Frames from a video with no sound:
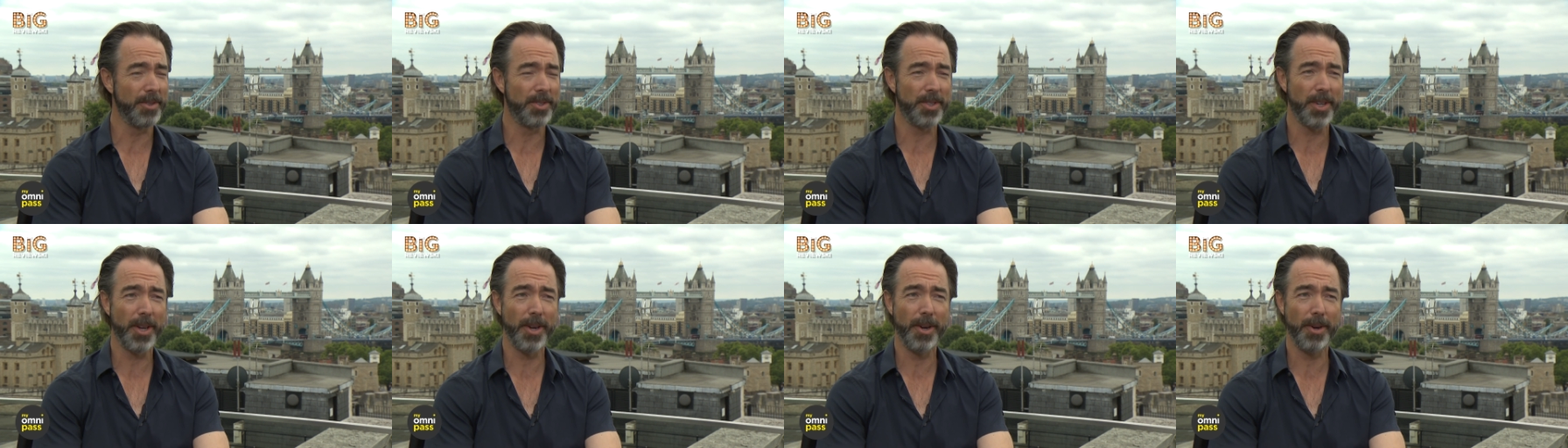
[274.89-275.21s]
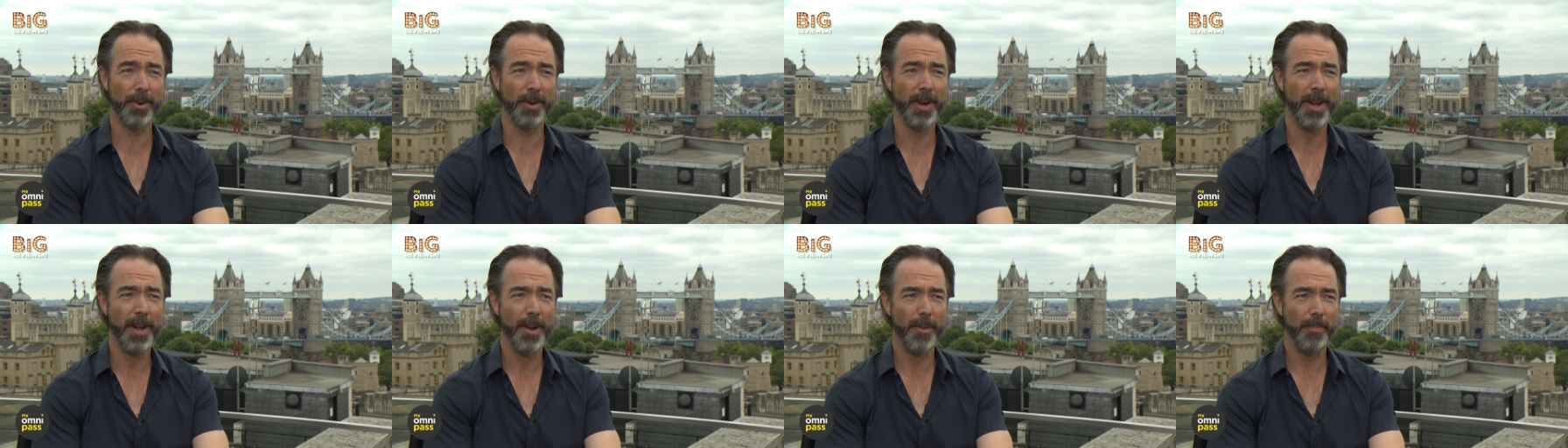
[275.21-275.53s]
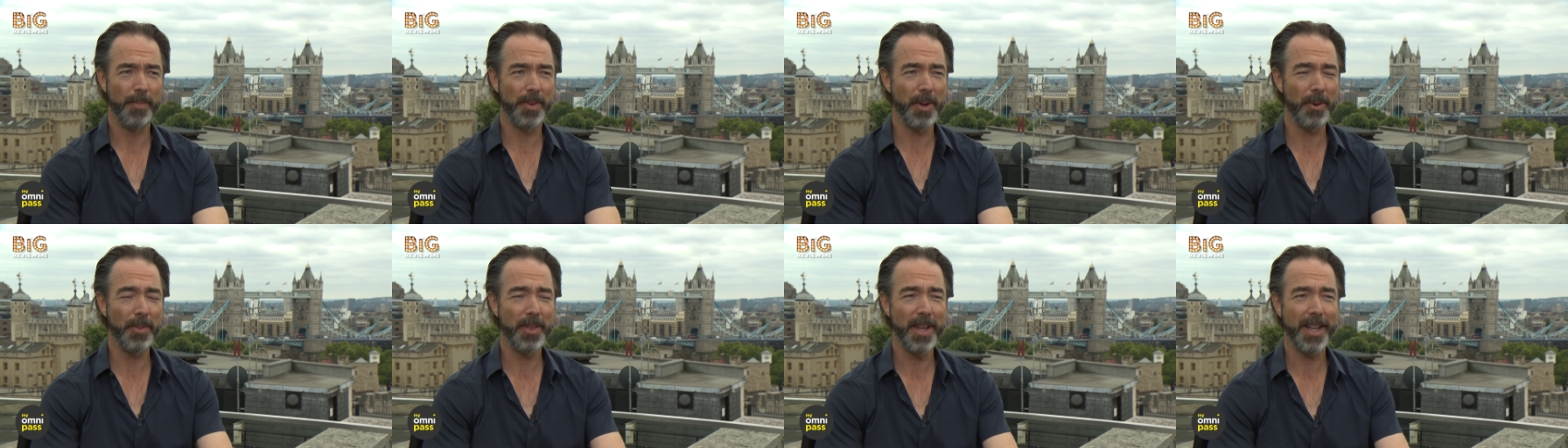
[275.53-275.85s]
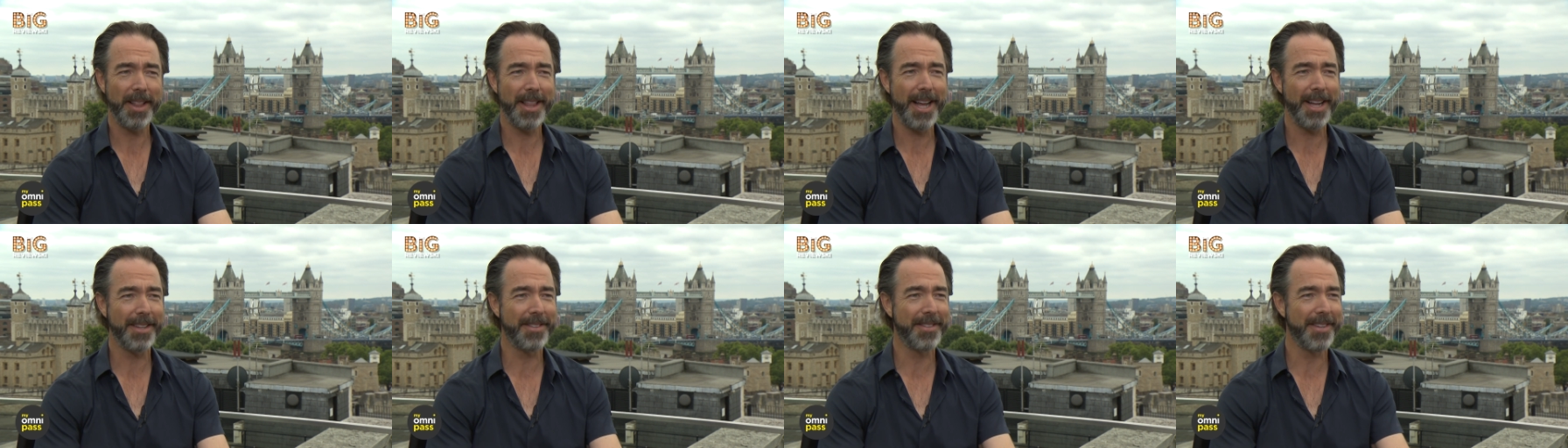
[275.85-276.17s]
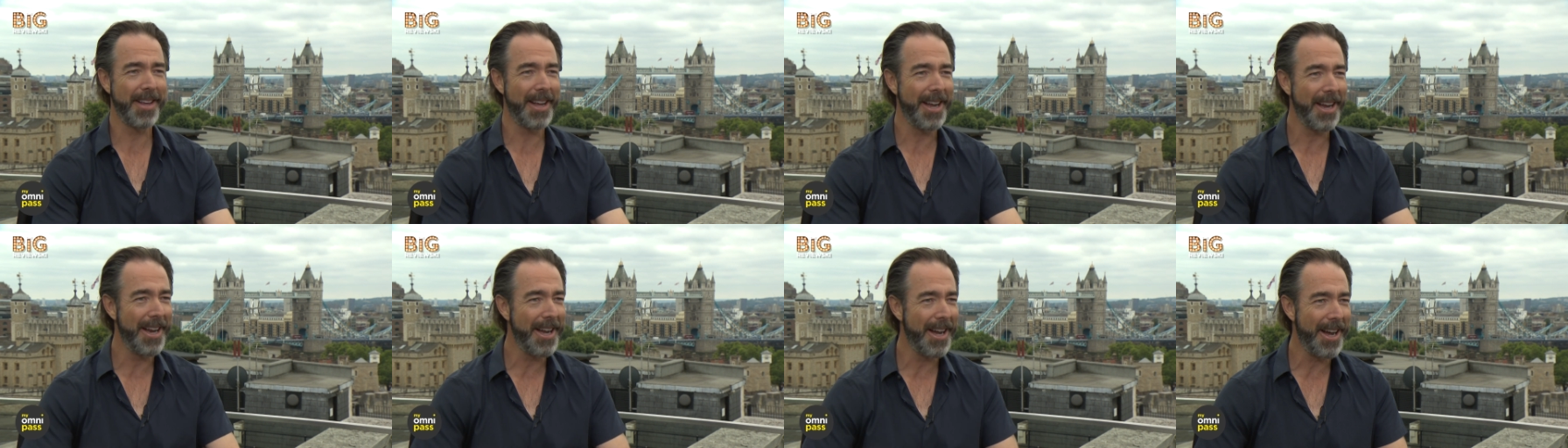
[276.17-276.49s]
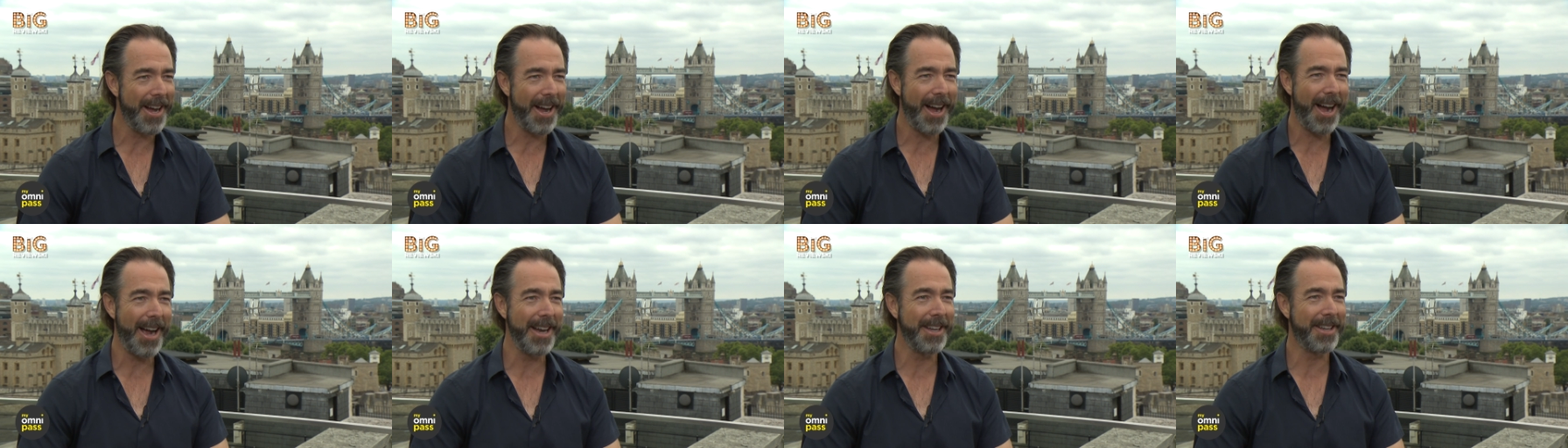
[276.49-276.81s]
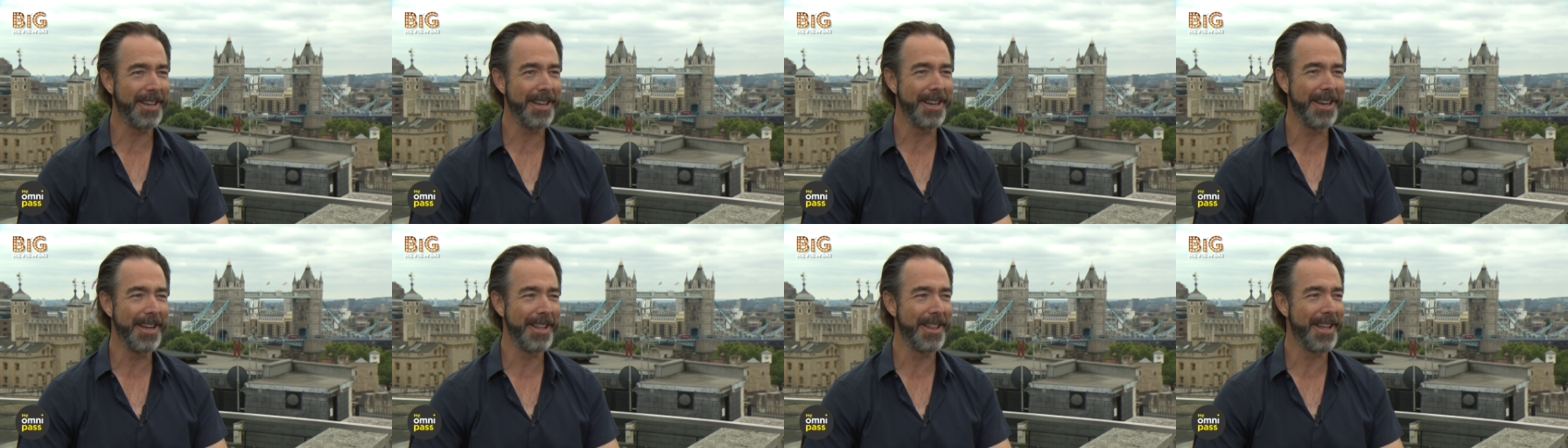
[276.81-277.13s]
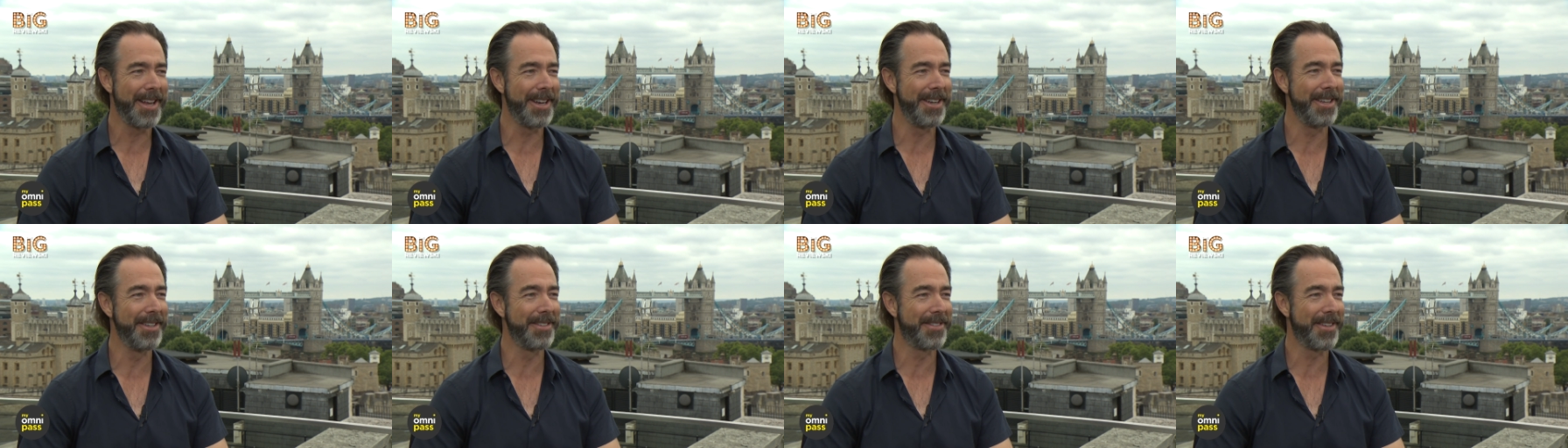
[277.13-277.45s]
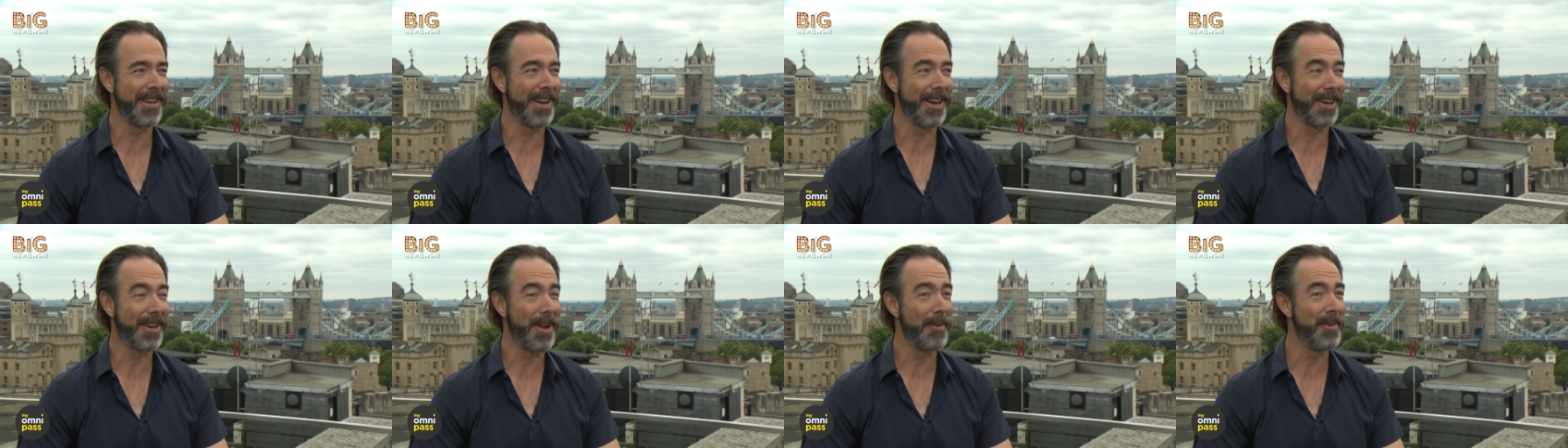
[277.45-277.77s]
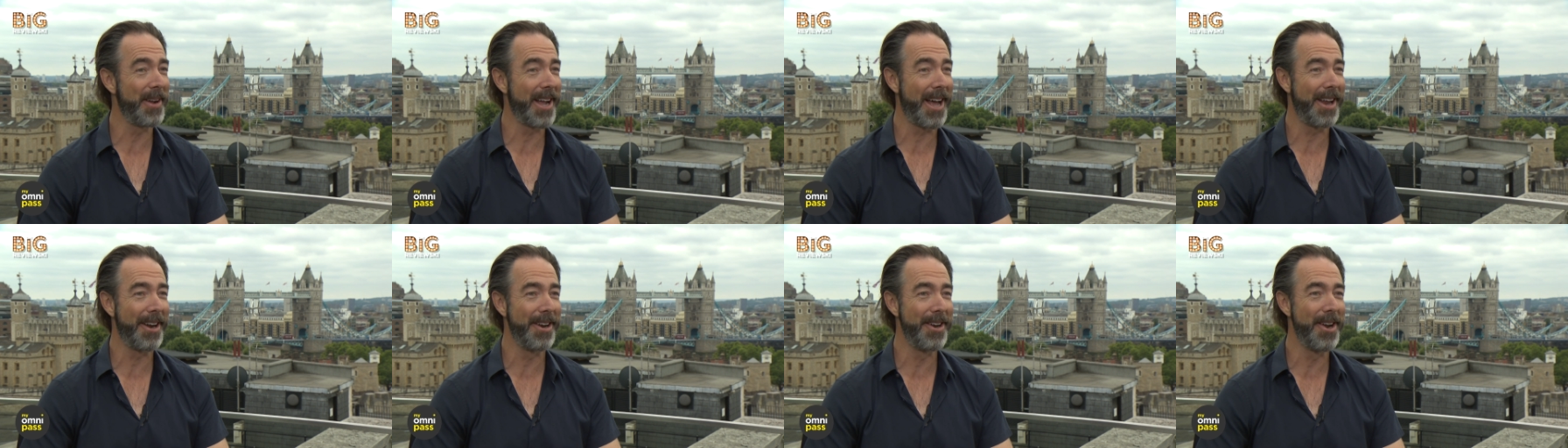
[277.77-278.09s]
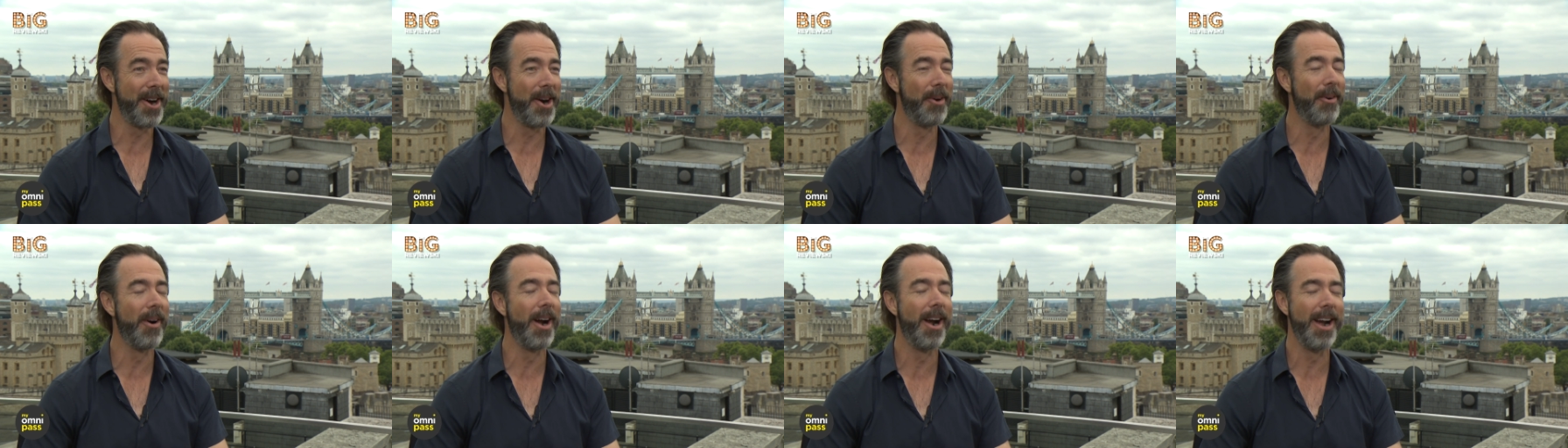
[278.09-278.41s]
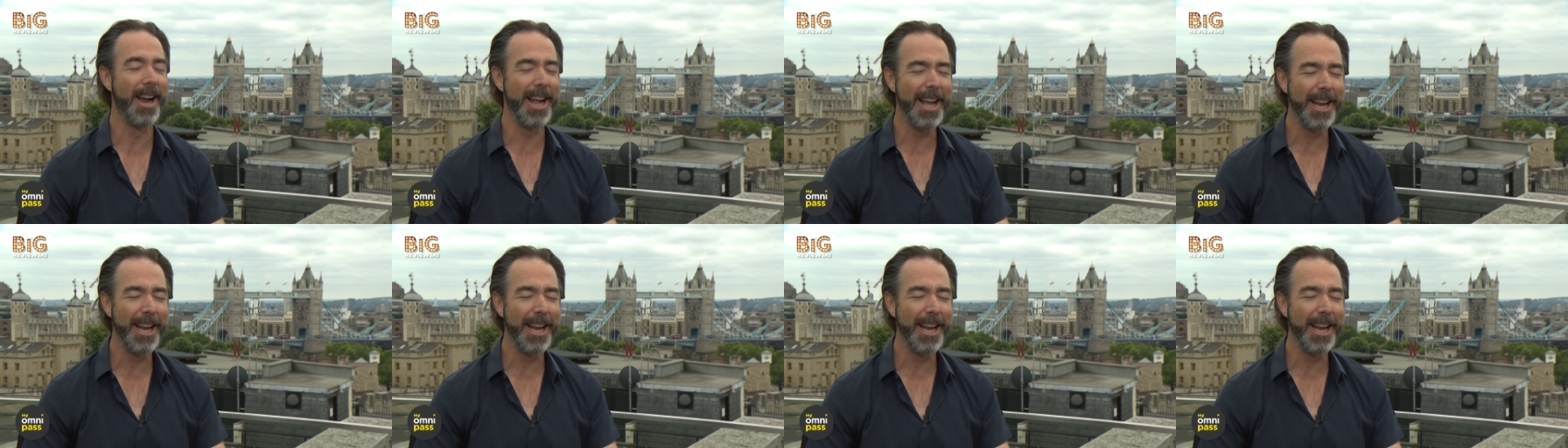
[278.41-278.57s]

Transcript: So don't think that's a uh, idea that is uh, coming out of nowhere.